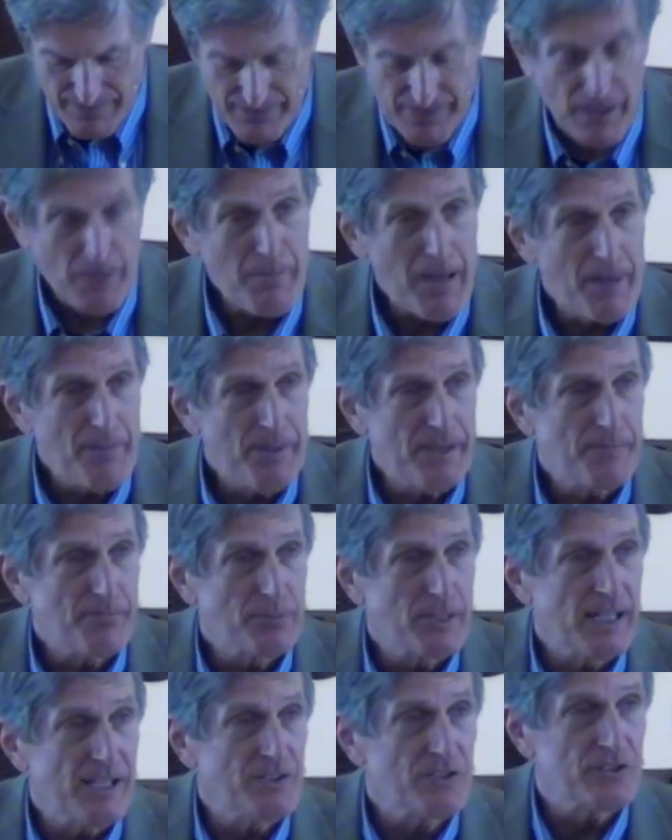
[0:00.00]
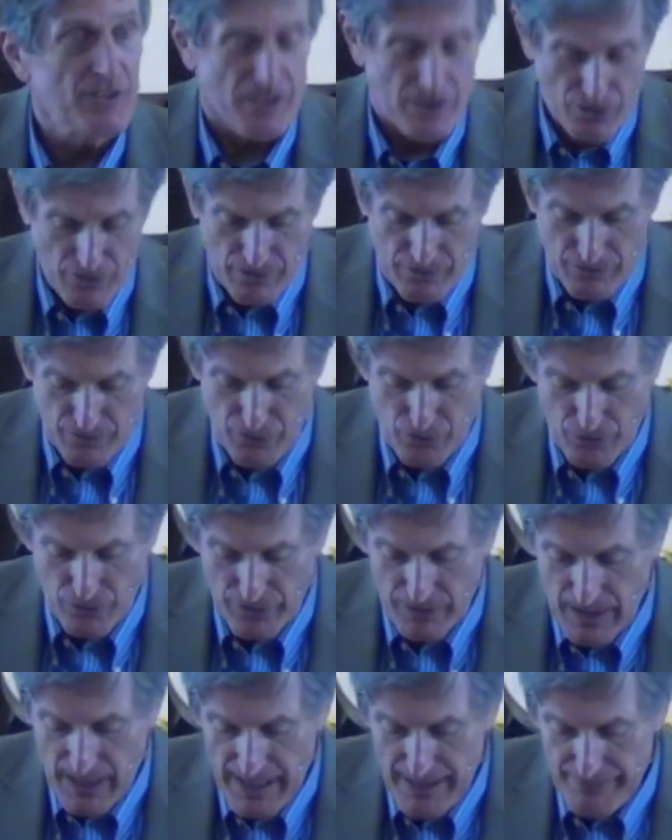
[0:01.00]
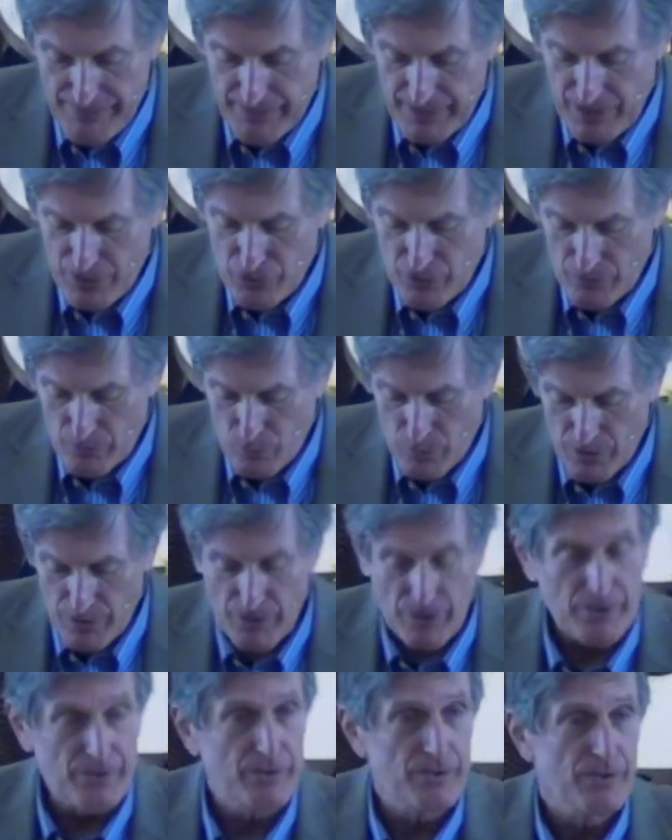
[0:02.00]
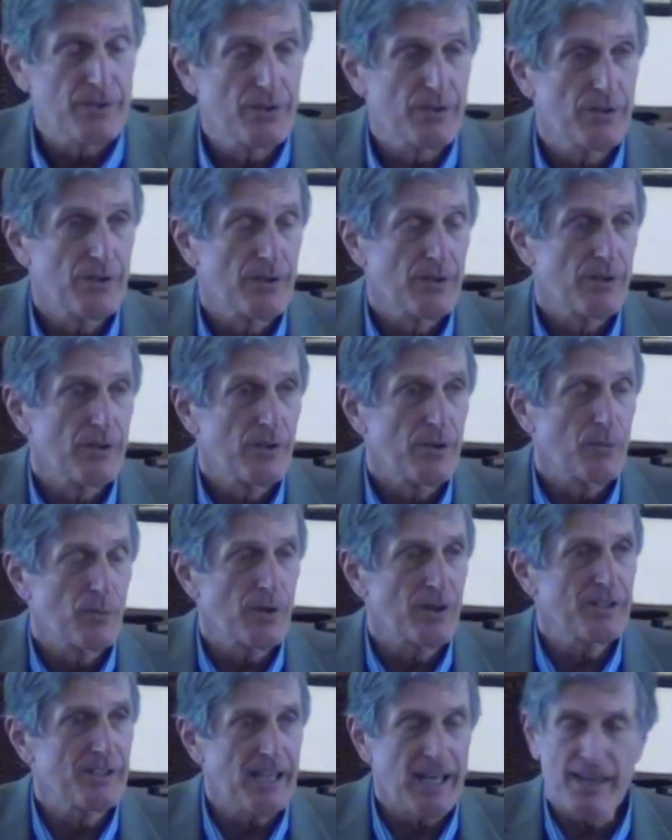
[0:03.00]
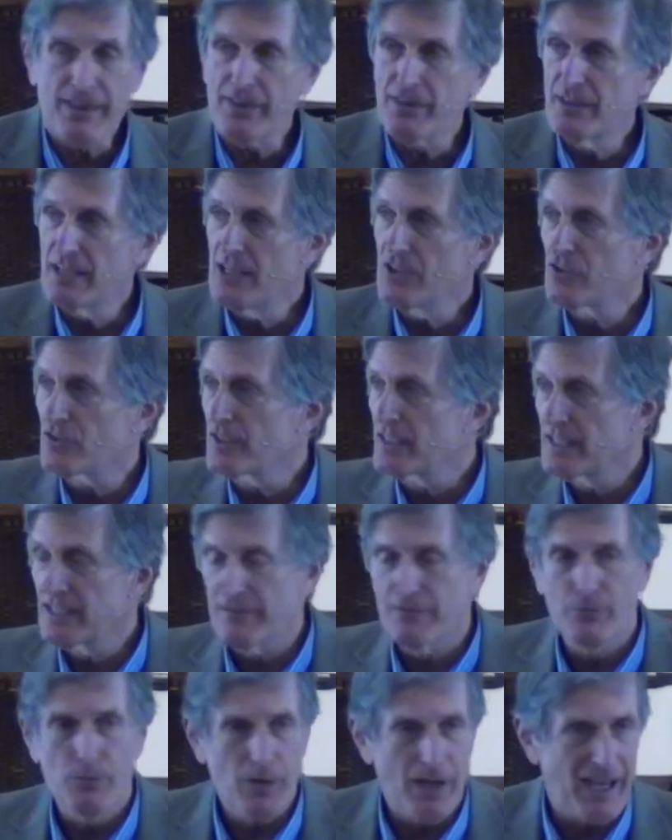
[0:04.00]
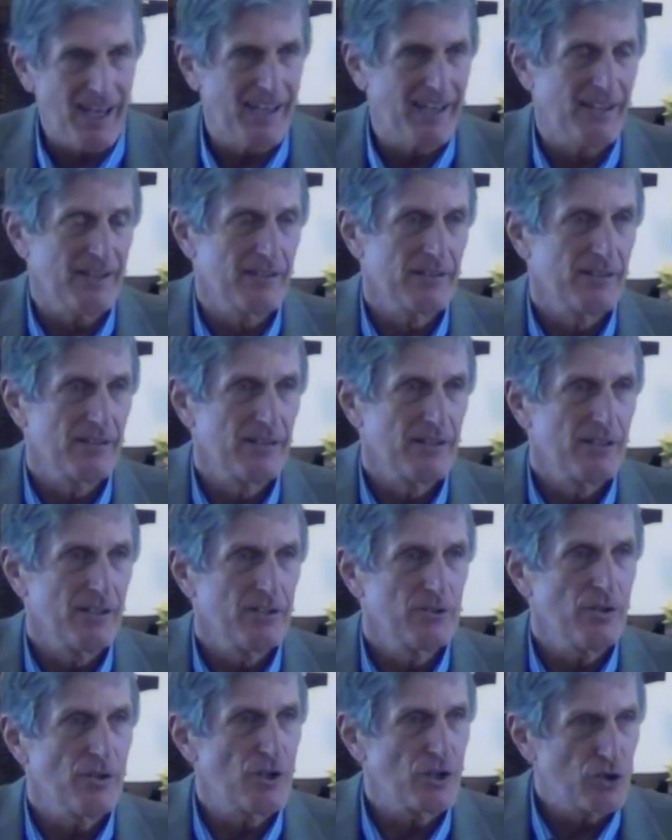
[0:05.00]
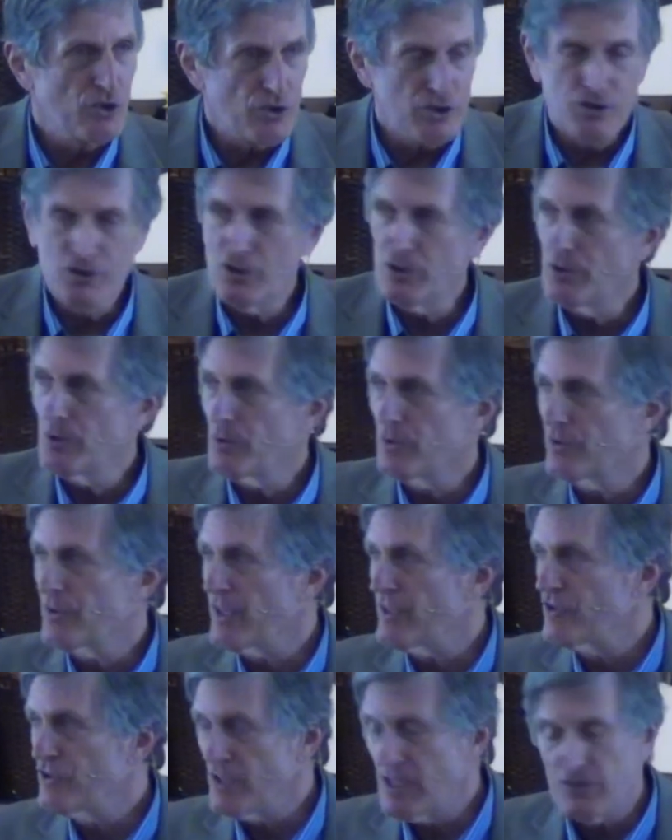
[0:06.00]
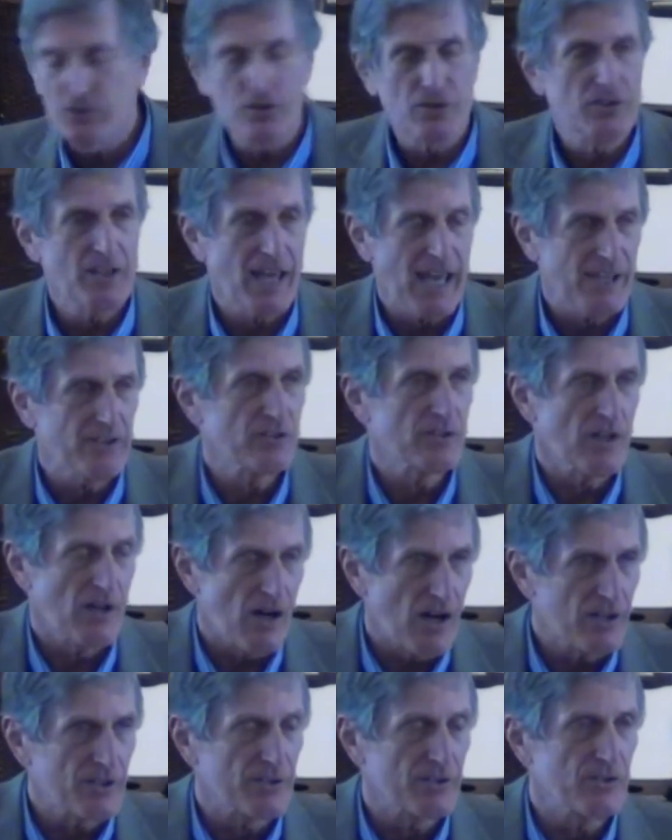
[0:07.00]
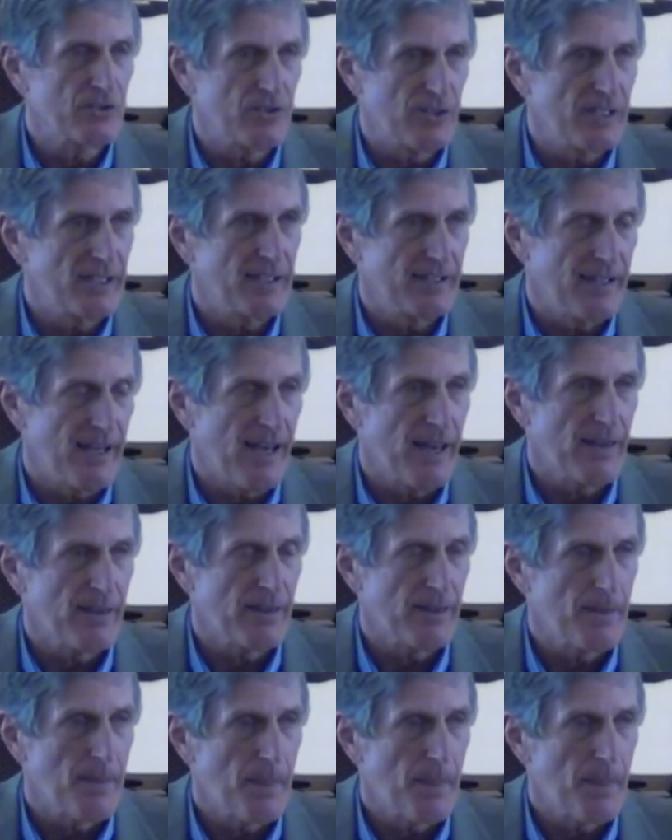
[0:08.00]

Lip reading: There may be a place in your life and in your world where death needs to give way to the good news that Jesus has conquered sin and death.